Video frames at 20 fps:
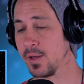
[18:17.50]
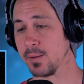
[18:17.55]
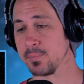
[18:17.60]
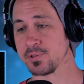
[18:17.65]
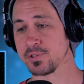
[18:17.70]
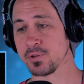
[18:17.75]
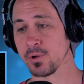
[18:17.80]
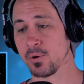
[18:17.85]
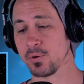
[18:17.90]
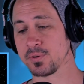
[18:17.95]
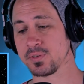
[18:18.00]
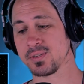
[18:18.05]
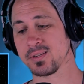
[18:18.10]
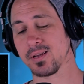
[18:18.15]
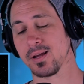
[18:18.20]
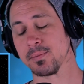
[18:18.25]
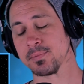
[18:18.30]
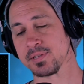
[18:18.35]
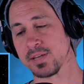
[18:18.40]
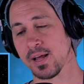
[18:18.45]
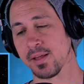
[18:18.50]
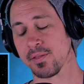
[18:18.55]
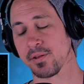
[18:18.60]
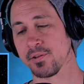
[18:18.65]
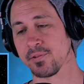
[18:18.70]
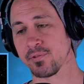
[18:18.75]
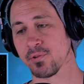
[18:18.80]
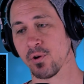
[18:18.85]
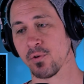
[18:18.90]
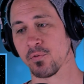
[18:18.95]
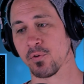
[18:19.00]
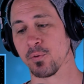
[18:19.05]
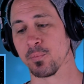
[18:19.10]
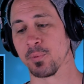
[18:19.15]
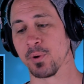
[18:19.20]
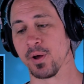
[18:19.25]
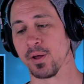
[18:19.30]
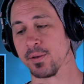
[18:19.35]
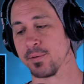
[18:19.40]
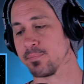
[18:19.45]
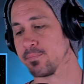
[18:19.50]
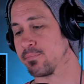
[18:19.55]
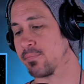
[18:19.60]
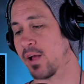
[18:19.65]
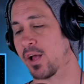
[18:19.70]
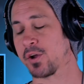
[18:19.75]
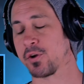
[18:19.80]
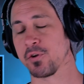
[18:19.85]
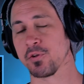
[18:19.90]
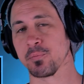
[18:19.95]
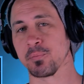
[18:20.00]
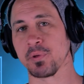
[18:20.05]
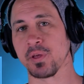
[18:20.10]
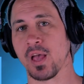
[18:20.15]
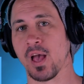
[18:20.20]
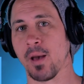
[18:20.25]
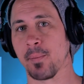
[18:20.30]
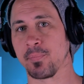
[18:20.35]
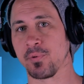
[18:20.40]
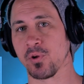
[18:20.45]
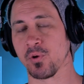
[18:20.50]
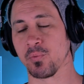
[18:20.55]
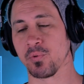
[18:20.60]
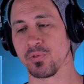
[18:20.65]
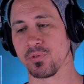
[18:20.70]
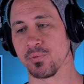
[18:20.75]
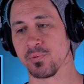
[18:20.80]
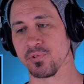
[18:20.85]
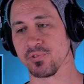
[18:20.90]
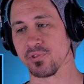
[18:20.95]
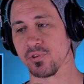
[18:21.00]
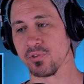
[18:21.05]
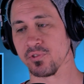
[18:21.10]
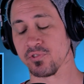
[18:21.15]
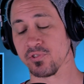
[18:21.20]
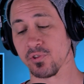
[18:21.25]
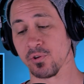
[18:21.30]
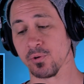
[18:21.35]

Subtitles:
I'm stoked. I'm sad that it's over, but I couldn't be happier with the results.